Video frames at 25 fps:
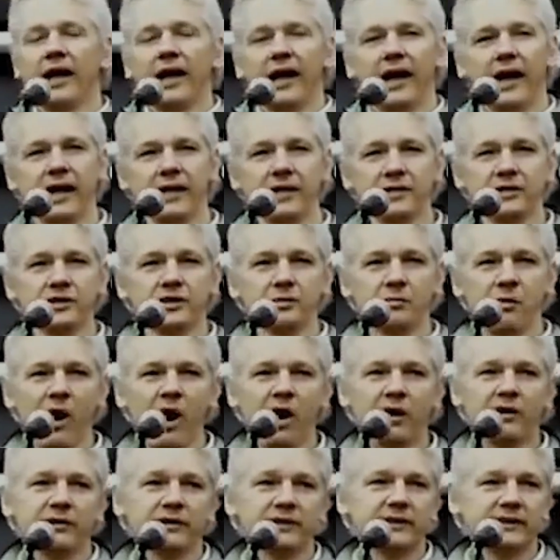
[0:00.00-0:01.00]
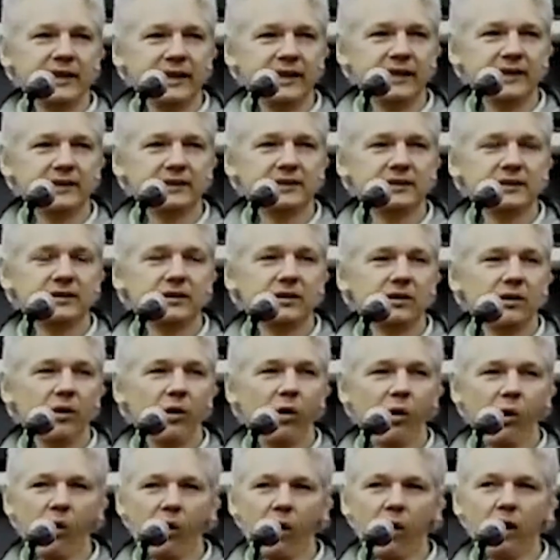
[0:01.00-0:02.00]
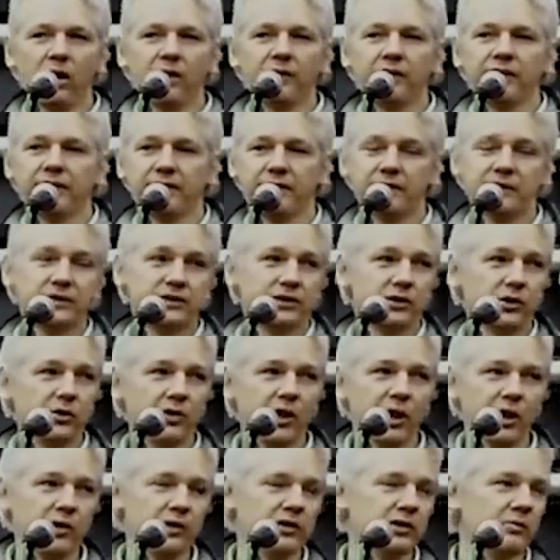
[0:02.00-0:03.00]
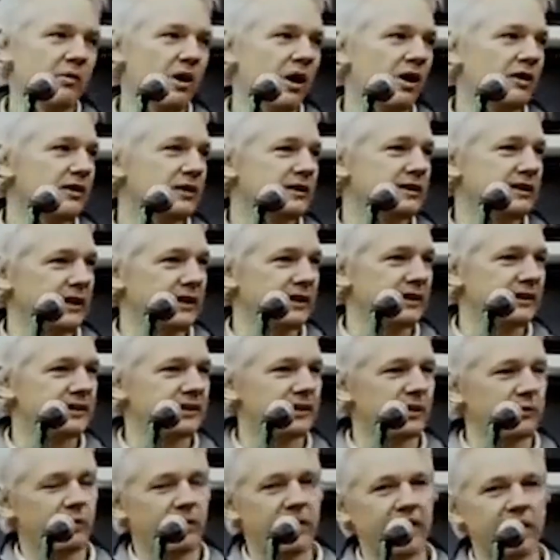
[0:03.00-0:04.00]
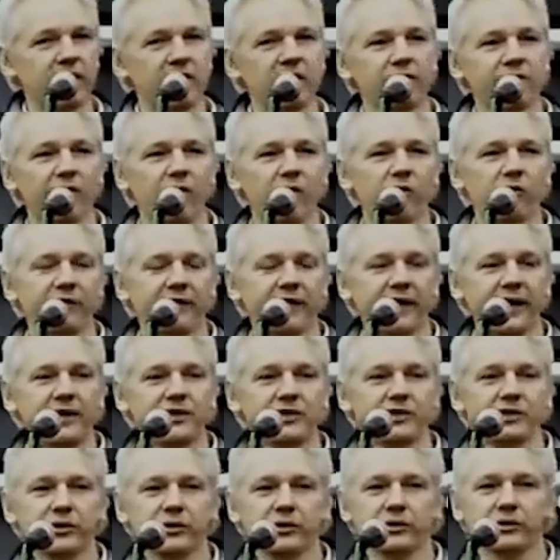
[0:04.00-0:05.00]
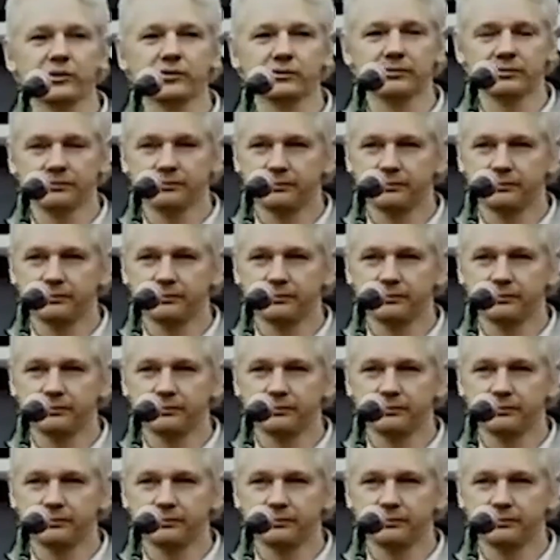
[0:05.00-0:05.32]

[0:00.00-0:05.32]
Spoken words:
In democracies, or the pseudo-democracies that we are evolving into,